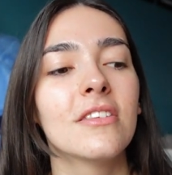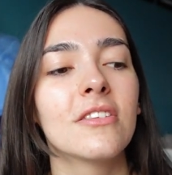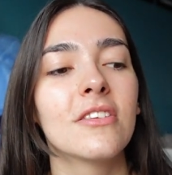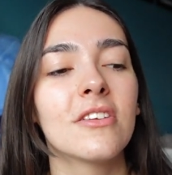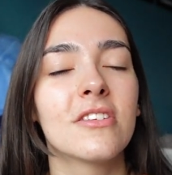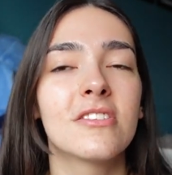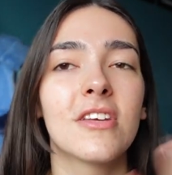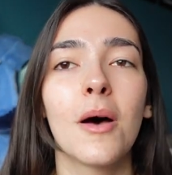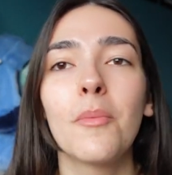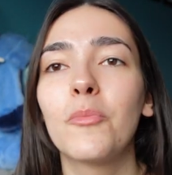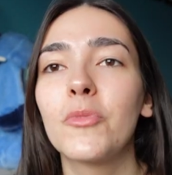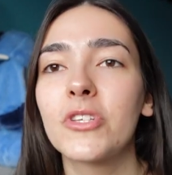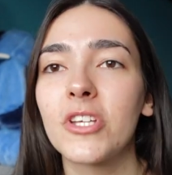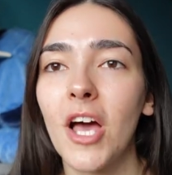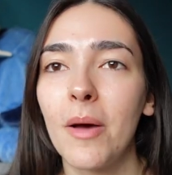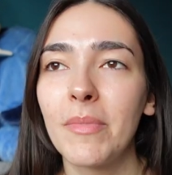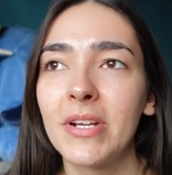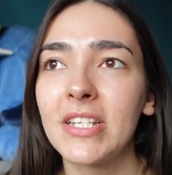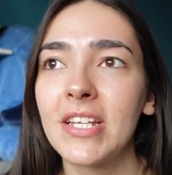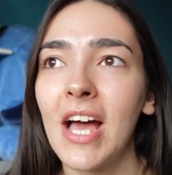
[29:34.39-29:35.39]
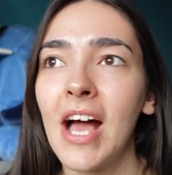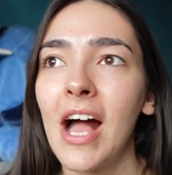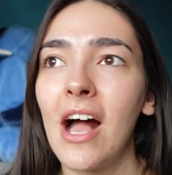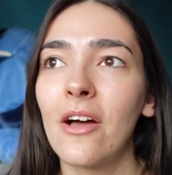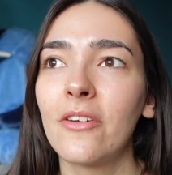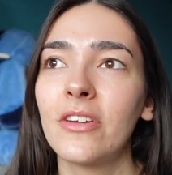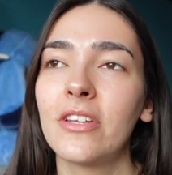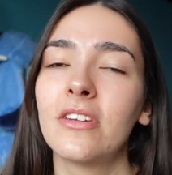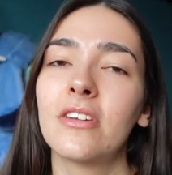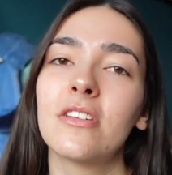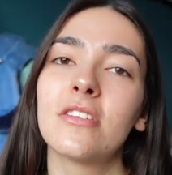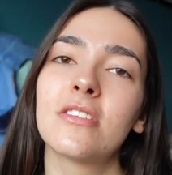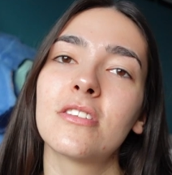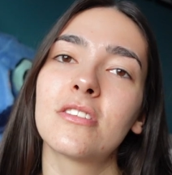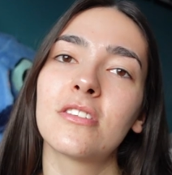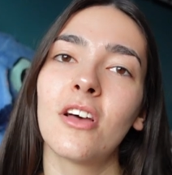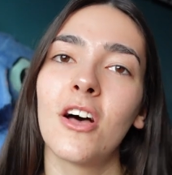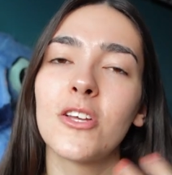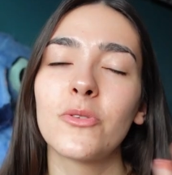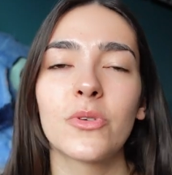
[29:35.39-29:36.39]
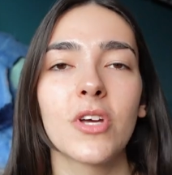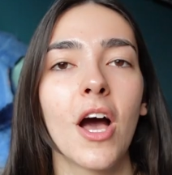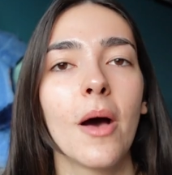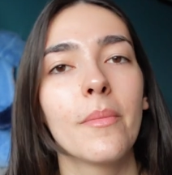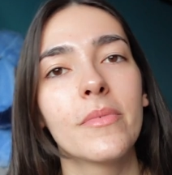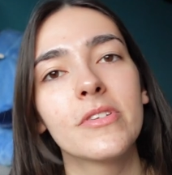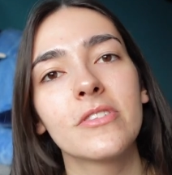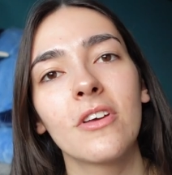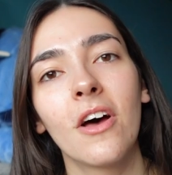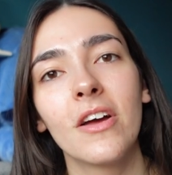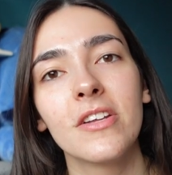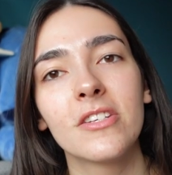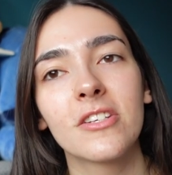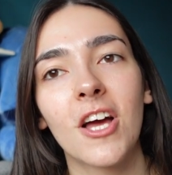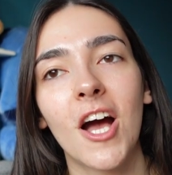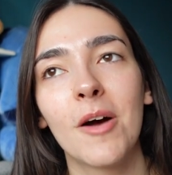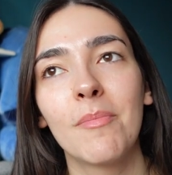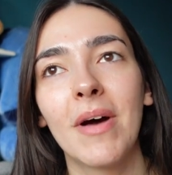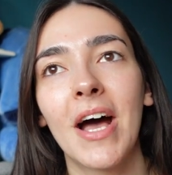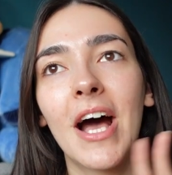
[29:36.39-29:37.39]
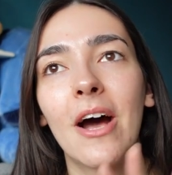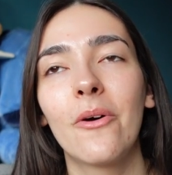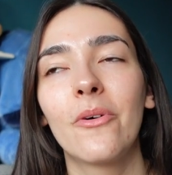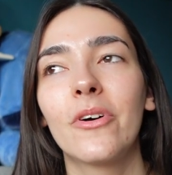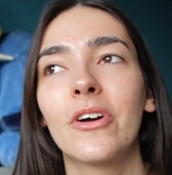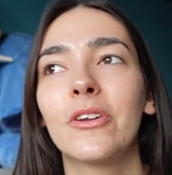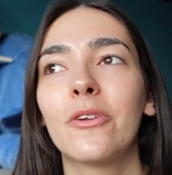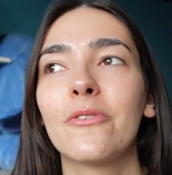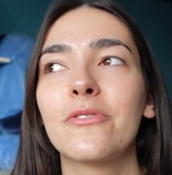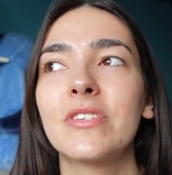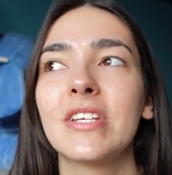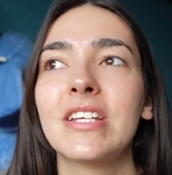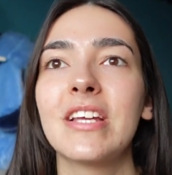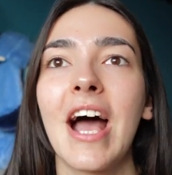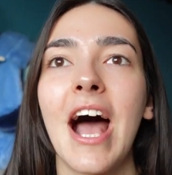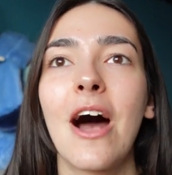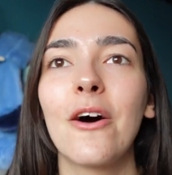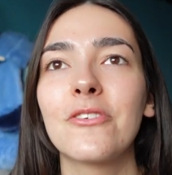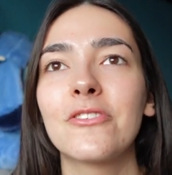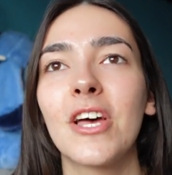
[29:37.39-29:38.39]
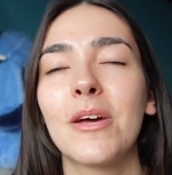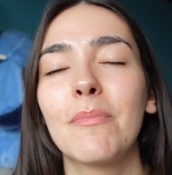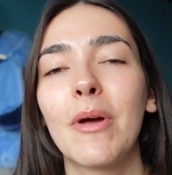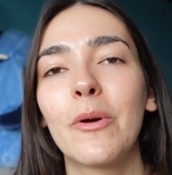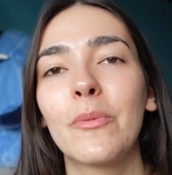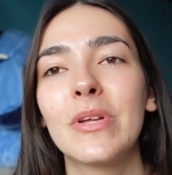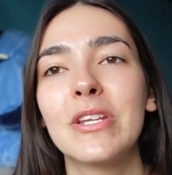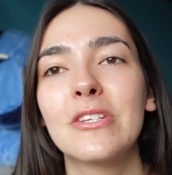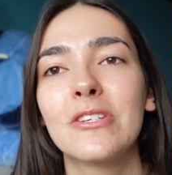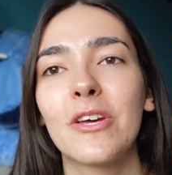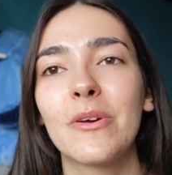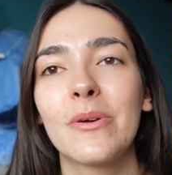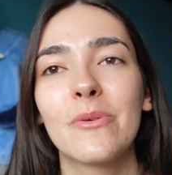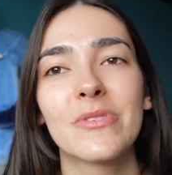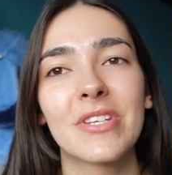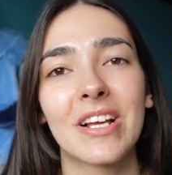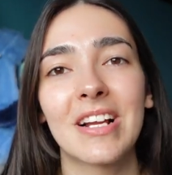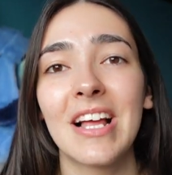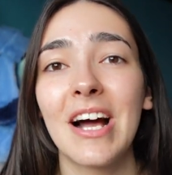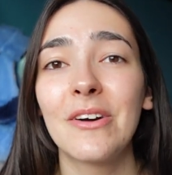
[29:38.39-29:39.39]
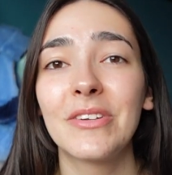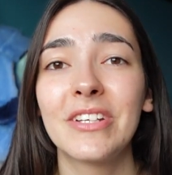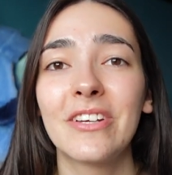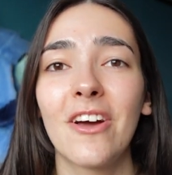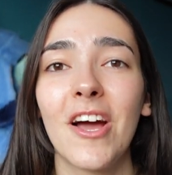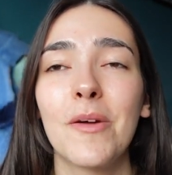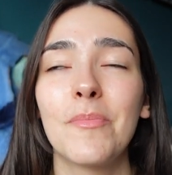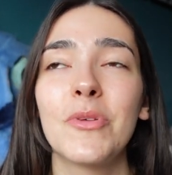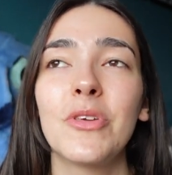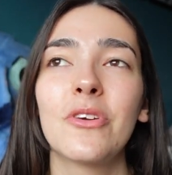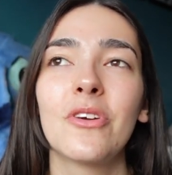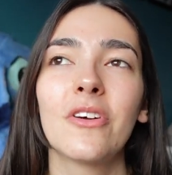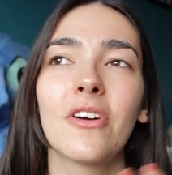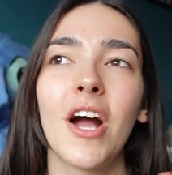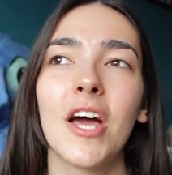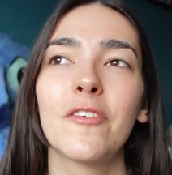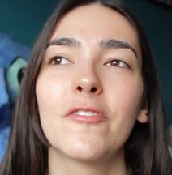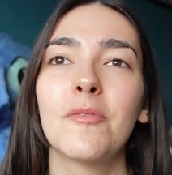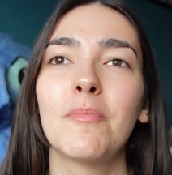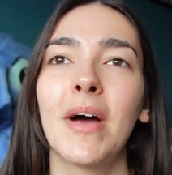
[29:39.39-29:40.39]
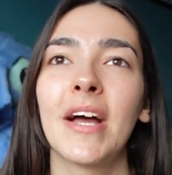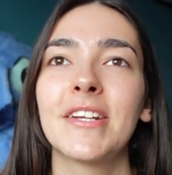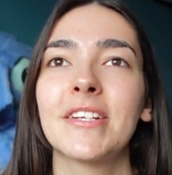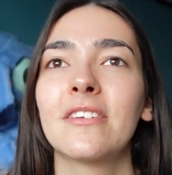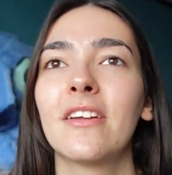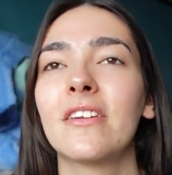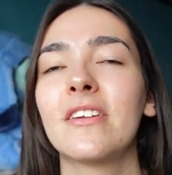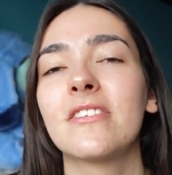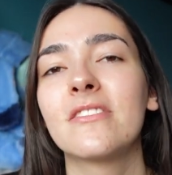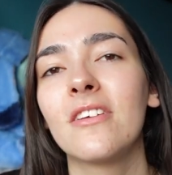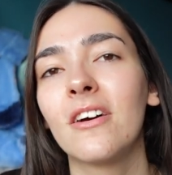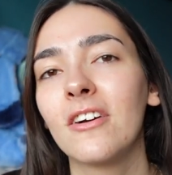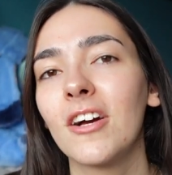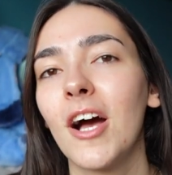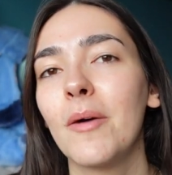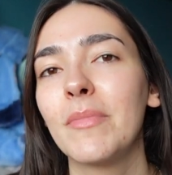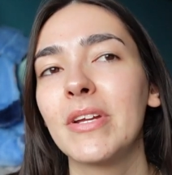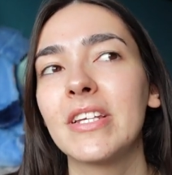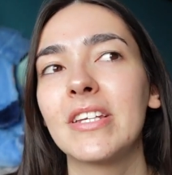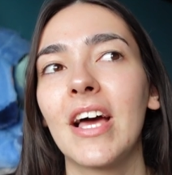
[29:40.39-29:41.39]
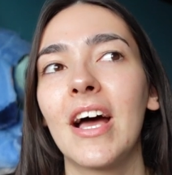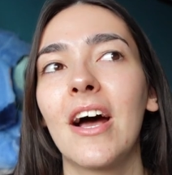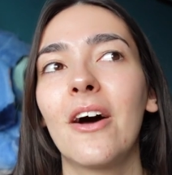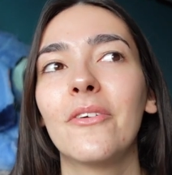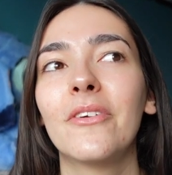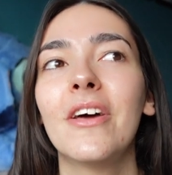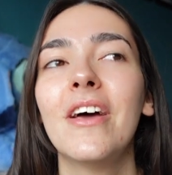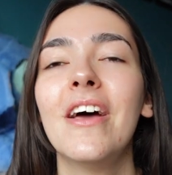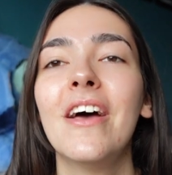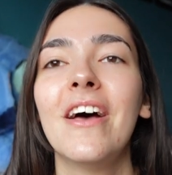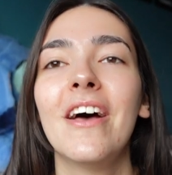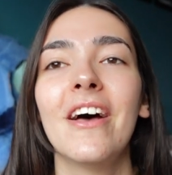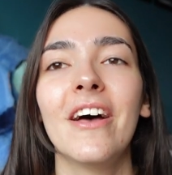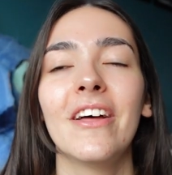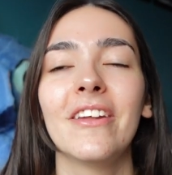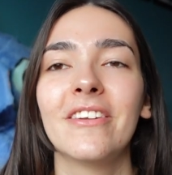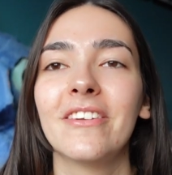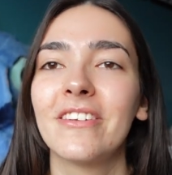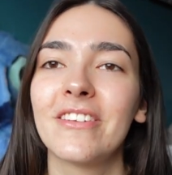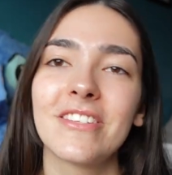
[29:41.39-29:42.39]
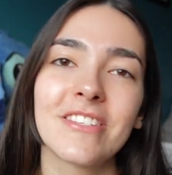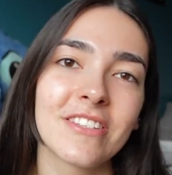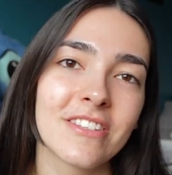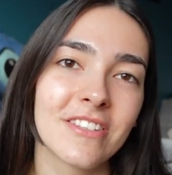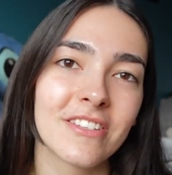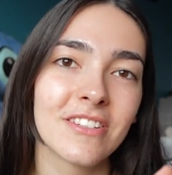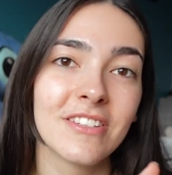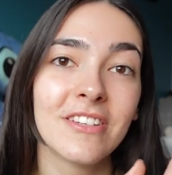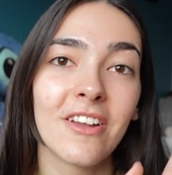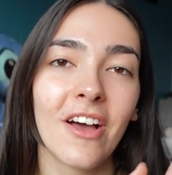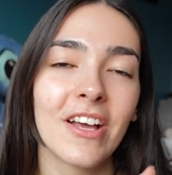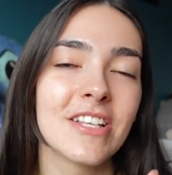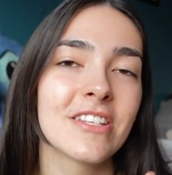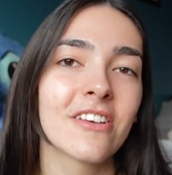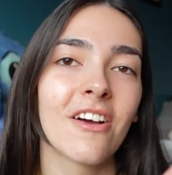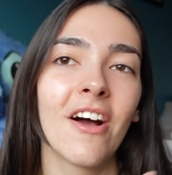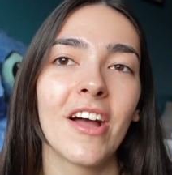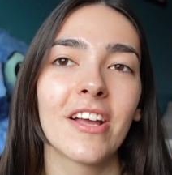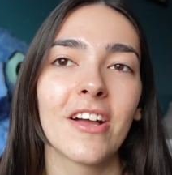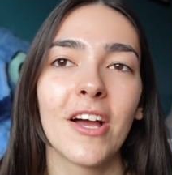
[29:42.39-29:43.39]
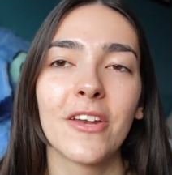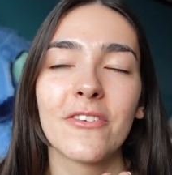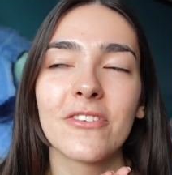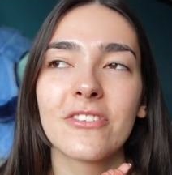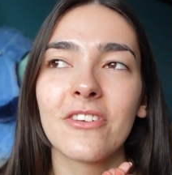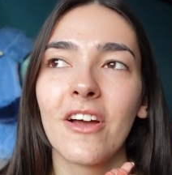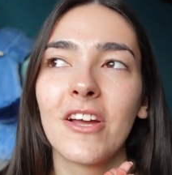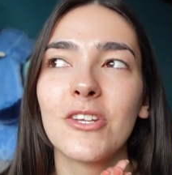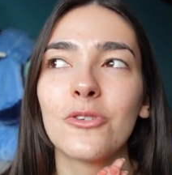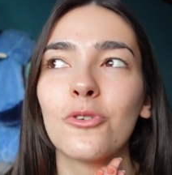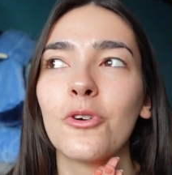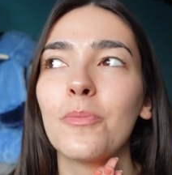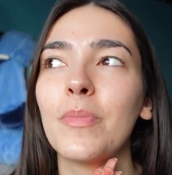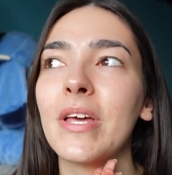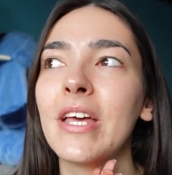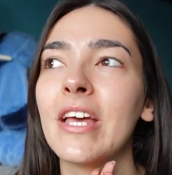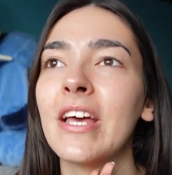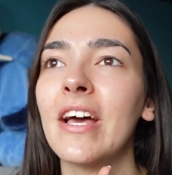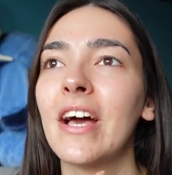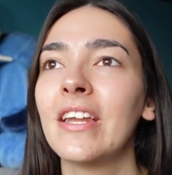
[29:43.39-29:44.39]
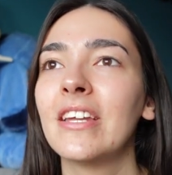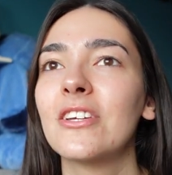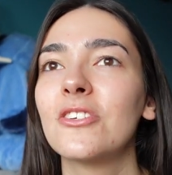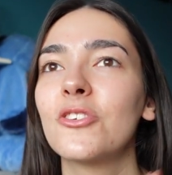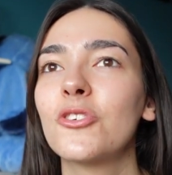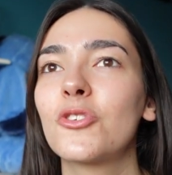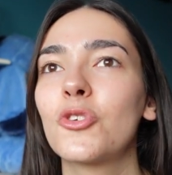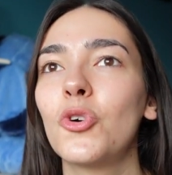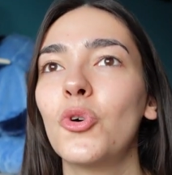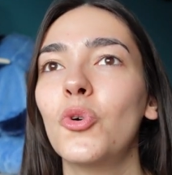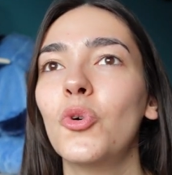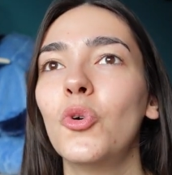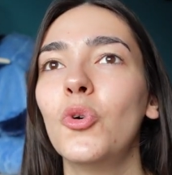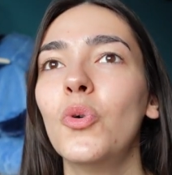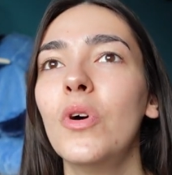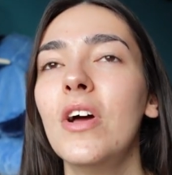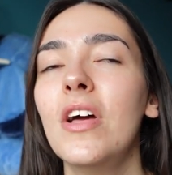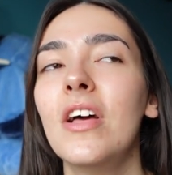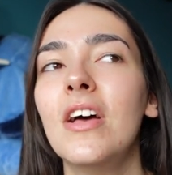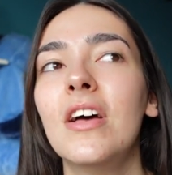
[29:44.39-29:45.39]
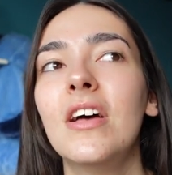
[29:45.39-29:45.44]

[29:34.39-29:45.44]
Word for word: the sun was coming down and the stars were come, starting to come out and obviously outside my window it was a cloudy night but you can kind of imagine like the sun coming down and this night sky kind of starting to appear and it's just cool